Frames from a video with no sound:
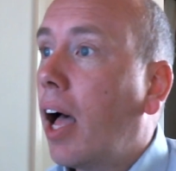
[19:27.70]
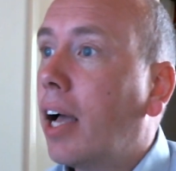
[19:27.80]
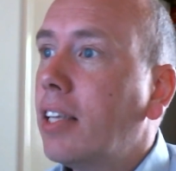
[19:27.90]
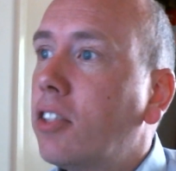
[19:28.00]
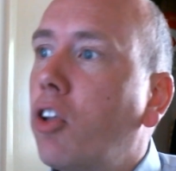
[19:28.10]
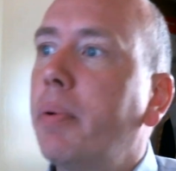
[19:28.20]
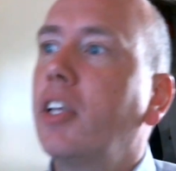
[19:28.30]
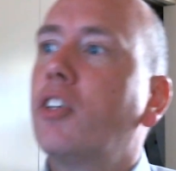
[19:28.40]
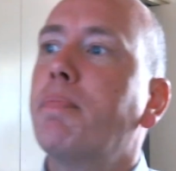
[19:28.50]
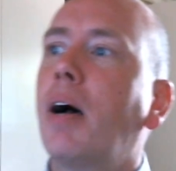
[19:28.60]
Is
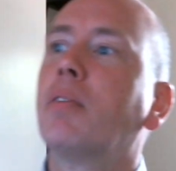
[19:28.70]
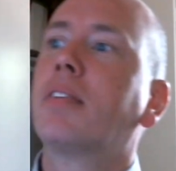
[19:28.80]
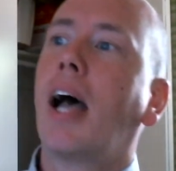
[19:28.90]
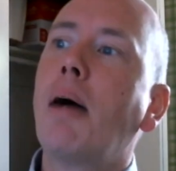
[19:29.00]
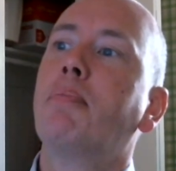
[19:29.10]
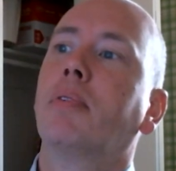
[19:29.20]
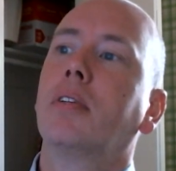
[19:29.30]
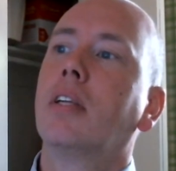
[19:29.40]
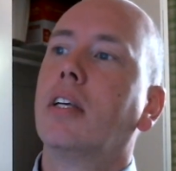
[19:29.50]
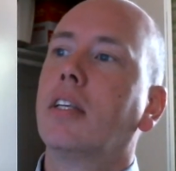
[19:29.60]
domination bound to
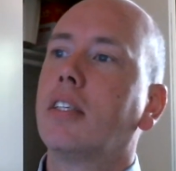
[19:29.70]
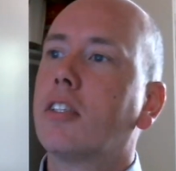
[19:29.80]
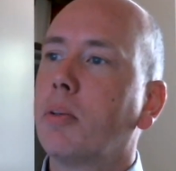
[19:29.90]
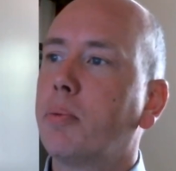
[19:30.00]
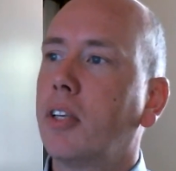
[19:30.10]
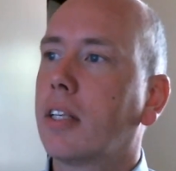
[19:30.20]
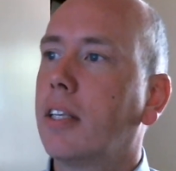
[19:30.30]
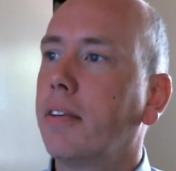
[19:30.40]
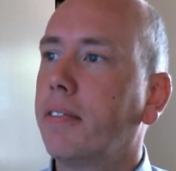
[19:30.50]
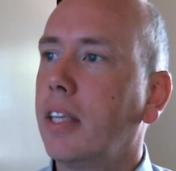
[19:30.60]
happen since
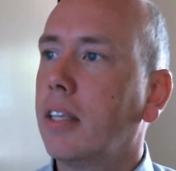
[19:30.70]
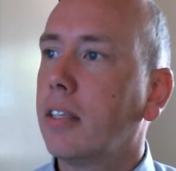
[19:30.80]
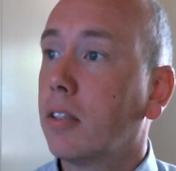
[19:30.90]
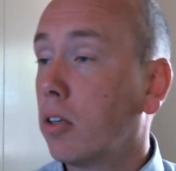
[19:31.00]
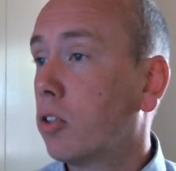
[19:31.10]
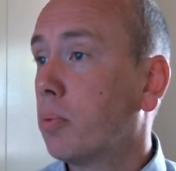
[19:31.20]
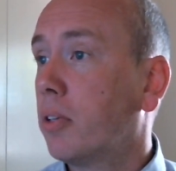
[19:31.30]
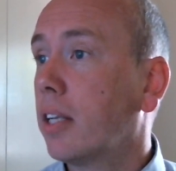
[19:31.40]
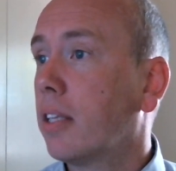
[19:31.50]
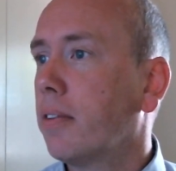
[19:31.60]
subjectivities or
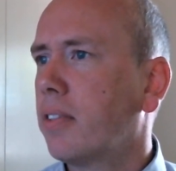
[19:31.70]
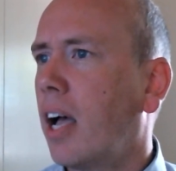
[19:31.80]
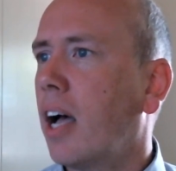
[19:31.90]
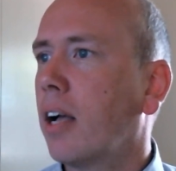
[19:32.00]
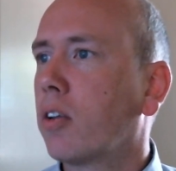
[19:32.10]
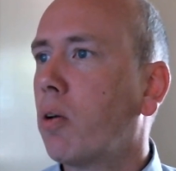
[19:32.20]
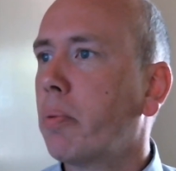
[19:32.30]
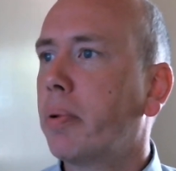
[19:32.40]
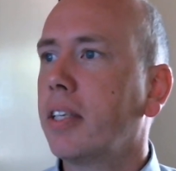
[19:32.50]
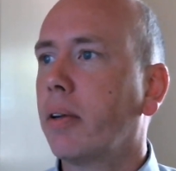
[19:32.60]
subjectives are
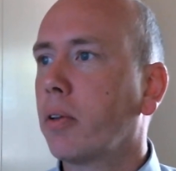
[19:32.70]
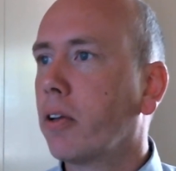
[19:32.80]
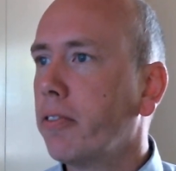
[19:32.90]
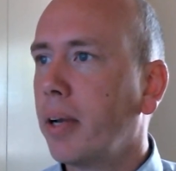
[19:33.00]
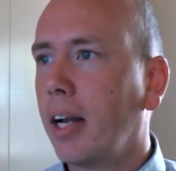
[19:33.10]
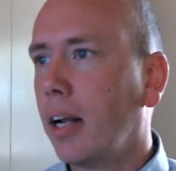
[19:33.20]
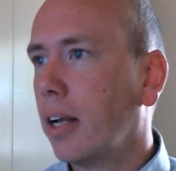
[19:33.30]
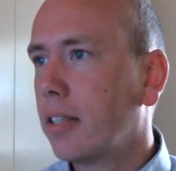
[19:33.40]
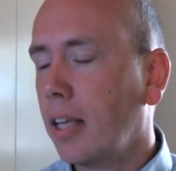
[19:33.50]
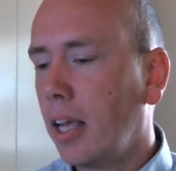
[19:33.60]
commonplace in our government? And
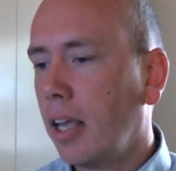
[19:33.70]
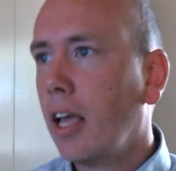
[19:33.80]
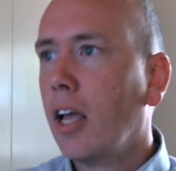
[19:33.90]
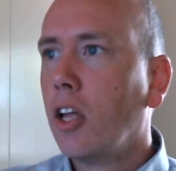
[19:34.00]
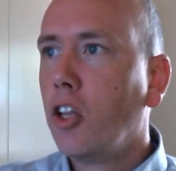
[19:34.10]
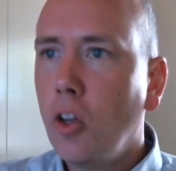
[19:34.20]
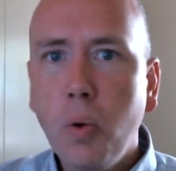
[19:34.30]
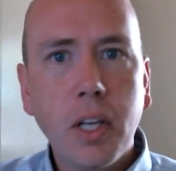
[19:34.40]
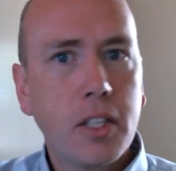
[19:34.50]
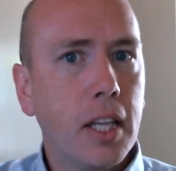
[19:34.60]
I'd say
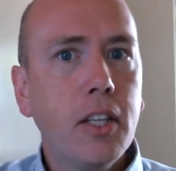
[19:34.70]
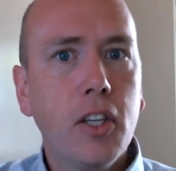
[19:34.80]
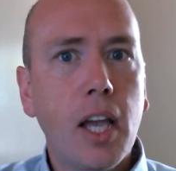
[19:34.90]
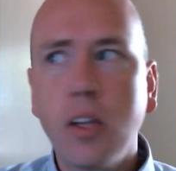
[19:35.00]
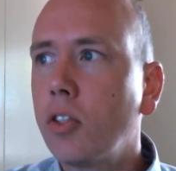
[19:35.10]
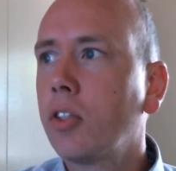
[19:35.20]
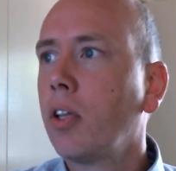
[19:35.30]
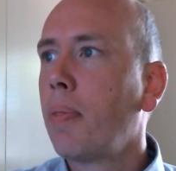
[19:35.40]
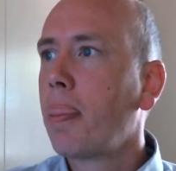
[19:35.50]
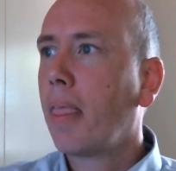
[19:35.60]
Nunes thinks yes.
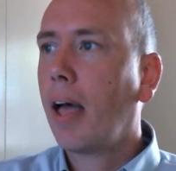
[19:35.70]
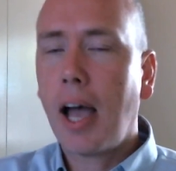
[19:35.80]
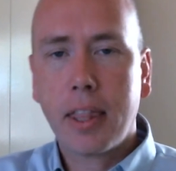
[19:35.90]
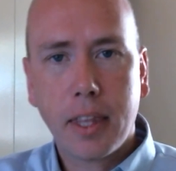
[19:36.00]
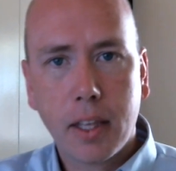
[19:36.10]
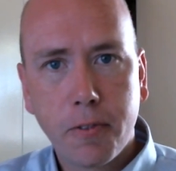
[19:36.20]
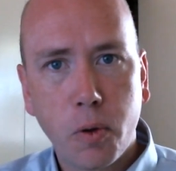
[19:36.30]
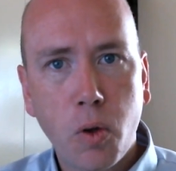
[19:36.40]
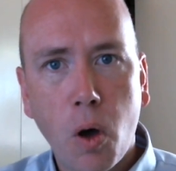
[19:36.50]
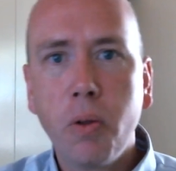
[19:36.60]
I think
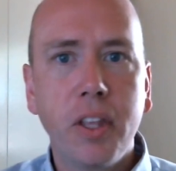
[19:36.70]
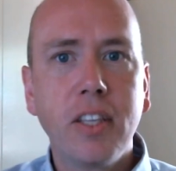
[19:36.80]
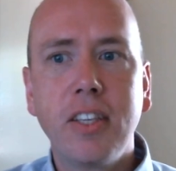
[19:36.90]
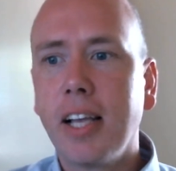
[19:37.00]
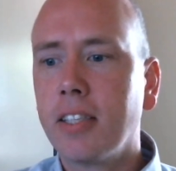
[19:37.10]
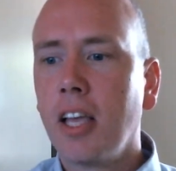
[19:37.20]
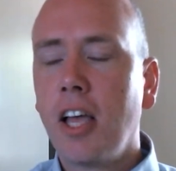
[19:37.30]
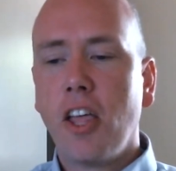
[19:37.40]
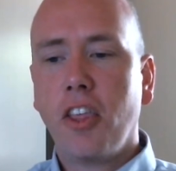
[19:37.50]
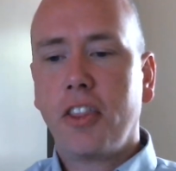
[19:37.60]
Foucault thinks yes.
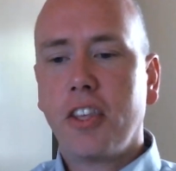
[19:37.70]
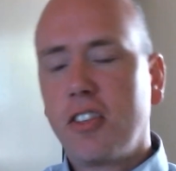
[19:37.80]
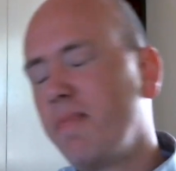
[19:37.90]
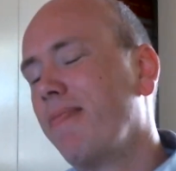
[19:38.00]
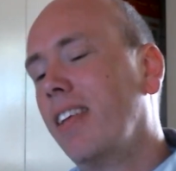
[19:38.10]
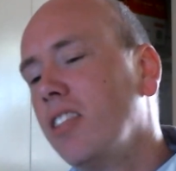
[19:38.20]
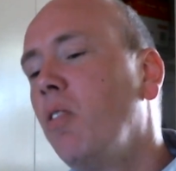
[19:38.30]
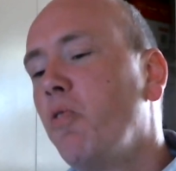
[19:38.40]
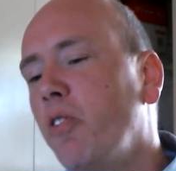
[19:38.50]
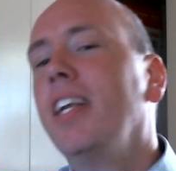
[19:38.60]
That there's no
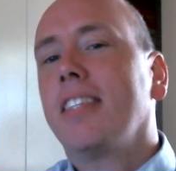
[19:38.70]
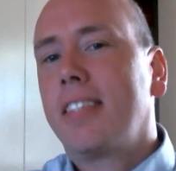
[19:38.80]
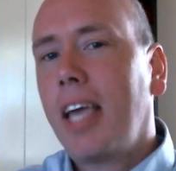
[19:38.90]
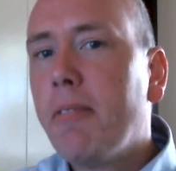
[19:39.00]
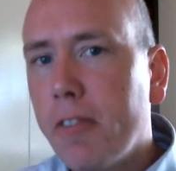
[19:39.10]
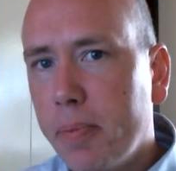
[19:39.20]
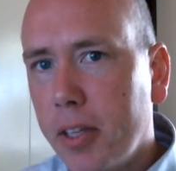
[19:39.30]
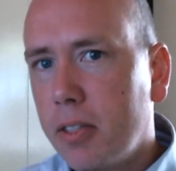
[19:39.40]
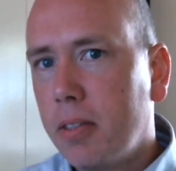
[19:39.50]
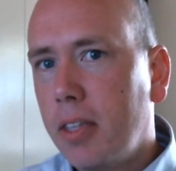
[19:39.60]
real escape from
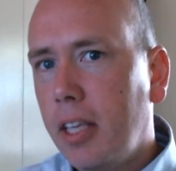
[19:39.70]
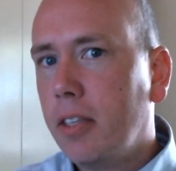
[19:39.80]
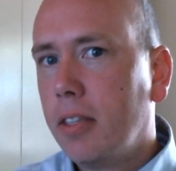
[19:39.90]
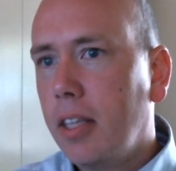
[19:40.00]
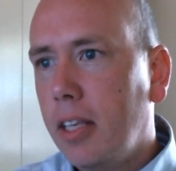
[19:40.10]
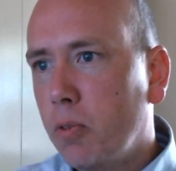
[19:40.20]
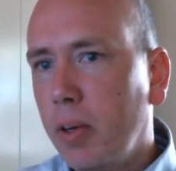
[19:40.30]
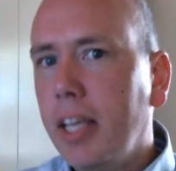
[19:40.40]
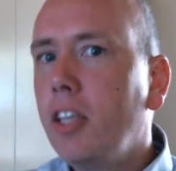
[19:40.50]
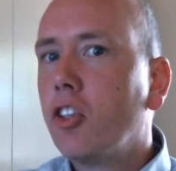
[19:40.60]
these
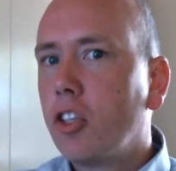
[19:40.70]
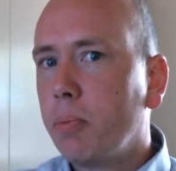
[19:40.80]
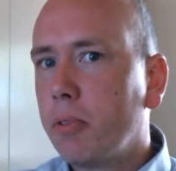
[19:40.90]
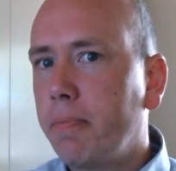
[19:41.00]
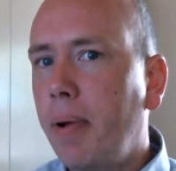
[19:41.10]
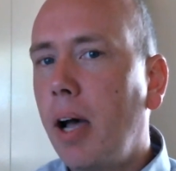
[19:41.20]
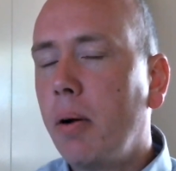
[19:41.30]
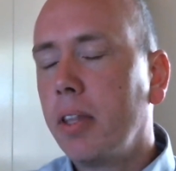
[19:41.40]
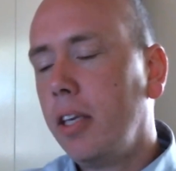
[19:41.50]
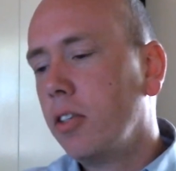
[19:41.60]
relationships of
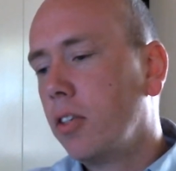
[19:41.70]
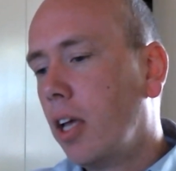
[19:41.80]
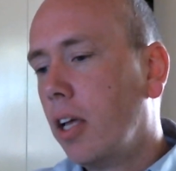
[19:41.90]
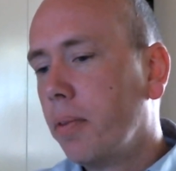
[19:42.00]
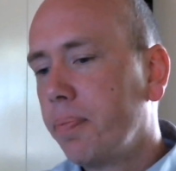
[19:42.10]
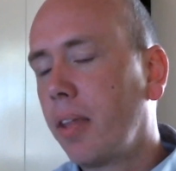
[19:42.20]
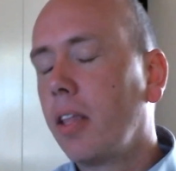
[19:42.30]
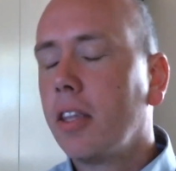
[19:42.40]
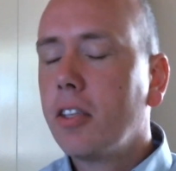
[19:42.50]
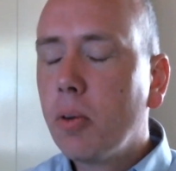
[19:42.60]
power.
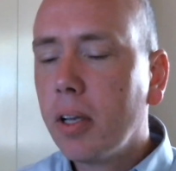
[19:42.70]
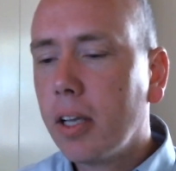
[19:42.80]
There's no